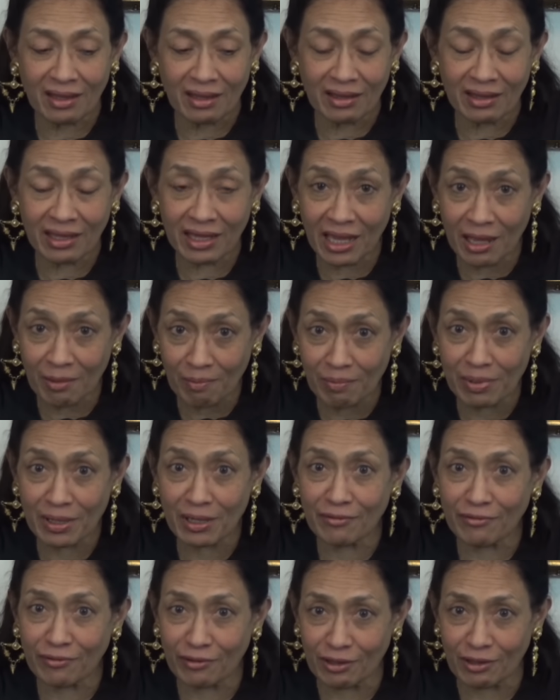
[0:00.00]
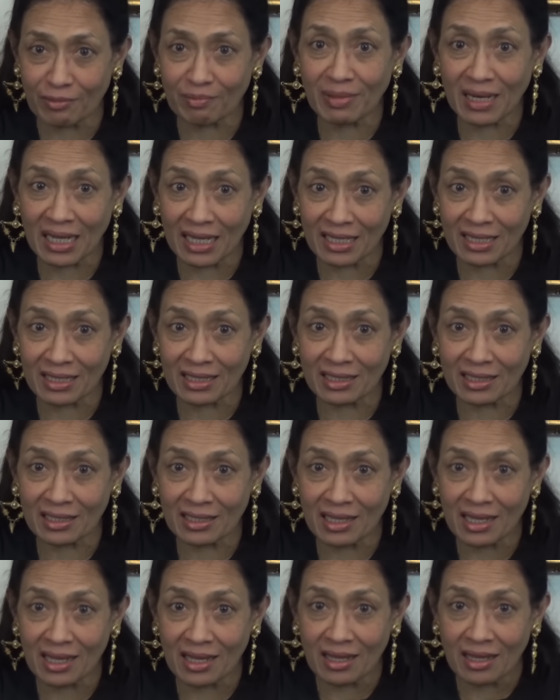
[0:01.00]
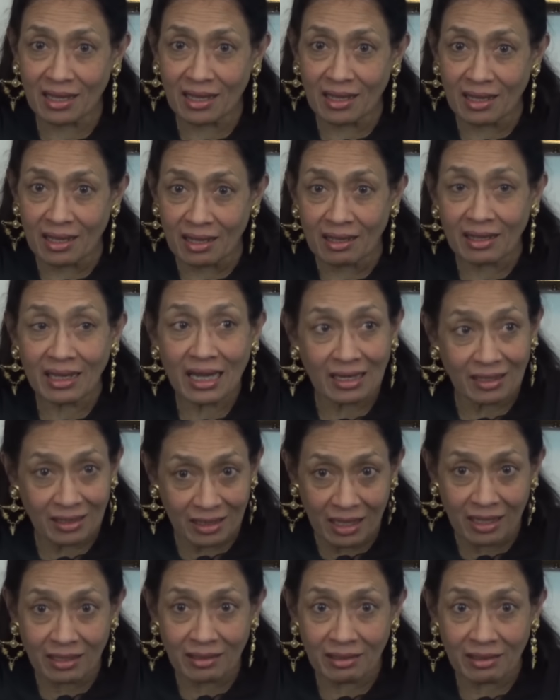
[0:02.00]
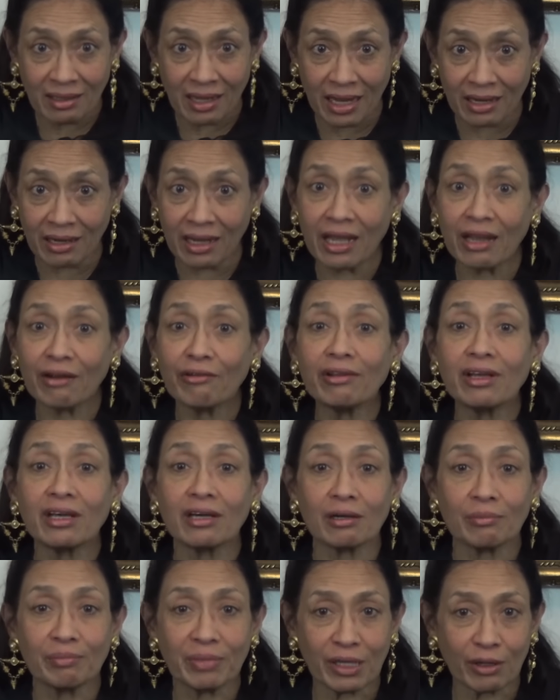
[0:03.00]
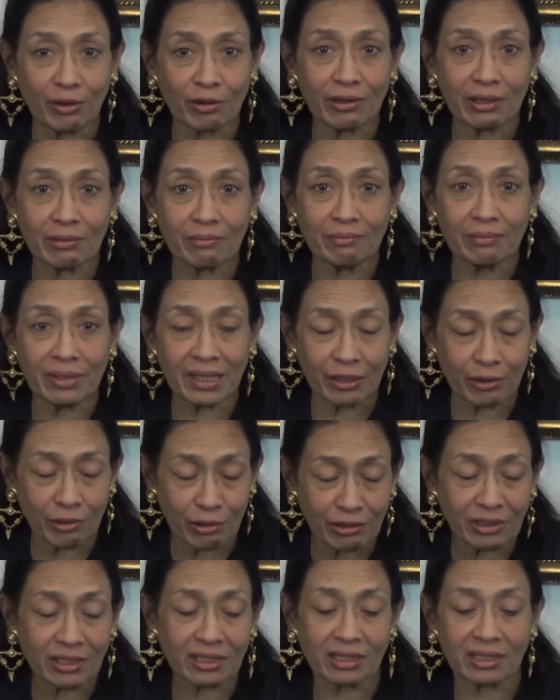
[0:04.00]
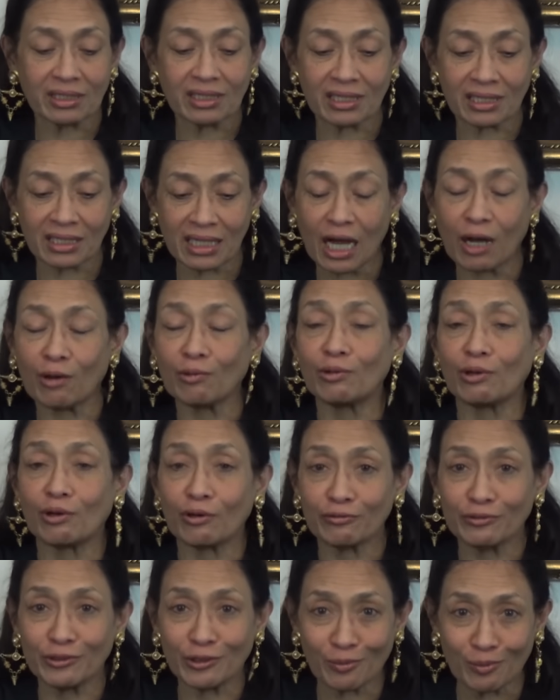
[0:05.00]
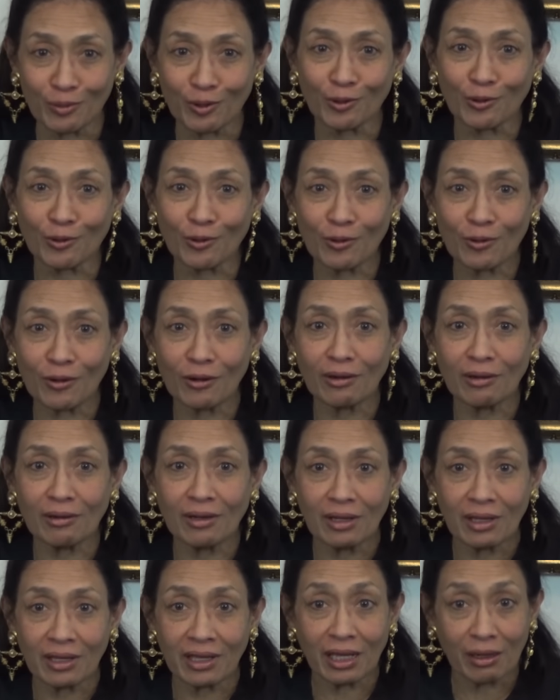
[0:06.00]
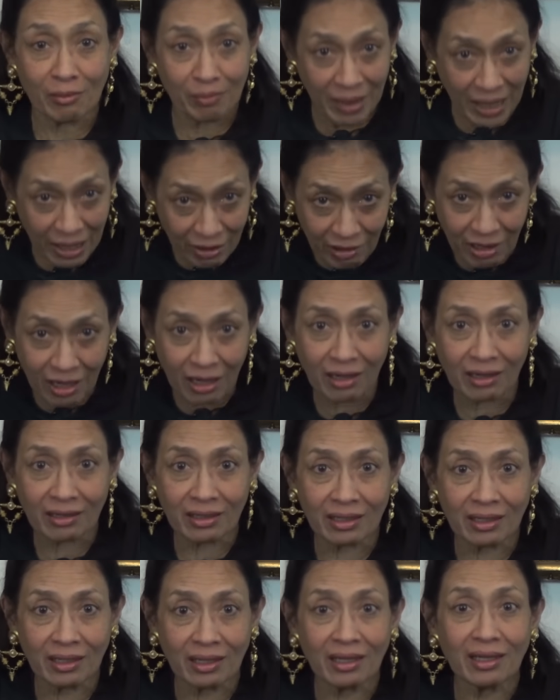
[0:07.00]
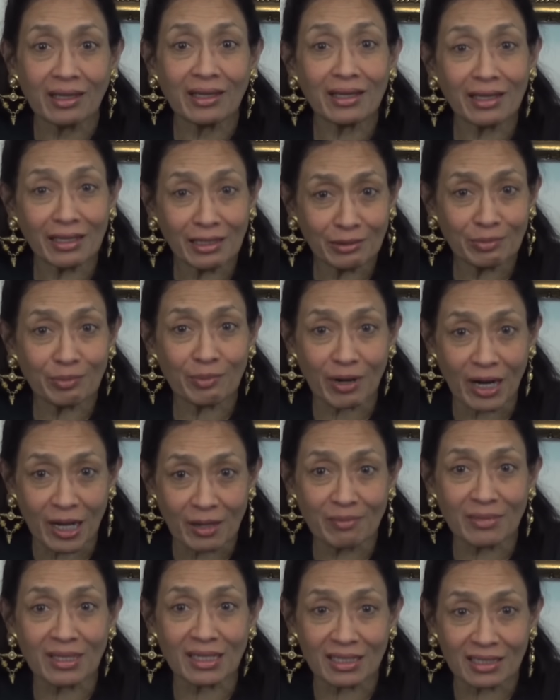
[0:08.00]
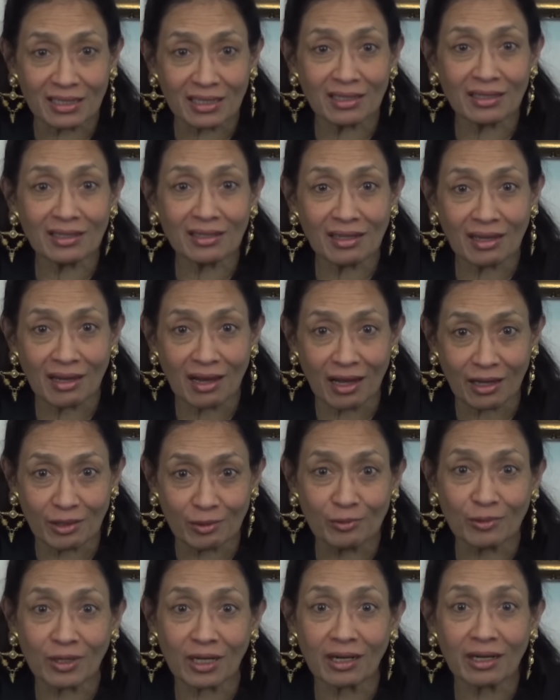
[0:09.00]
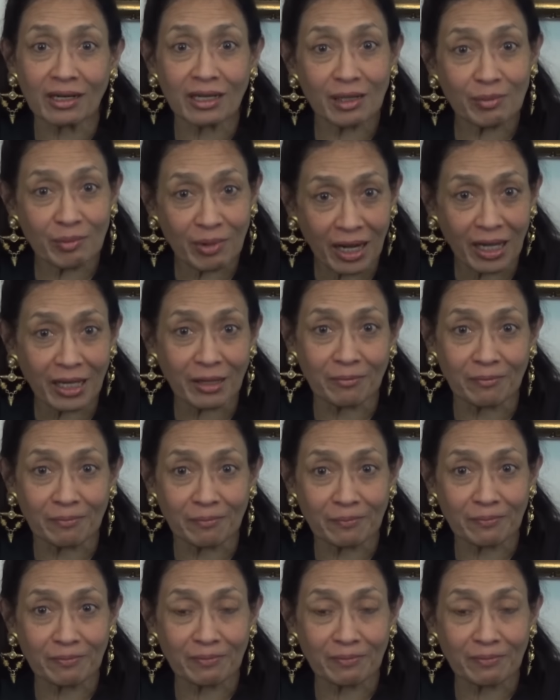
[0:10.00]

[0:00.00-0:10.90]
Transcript: The MP for the place, Kelantan, an area beyond the town of Cemor in Perak, is Prime Minister Anwar Ibrahim.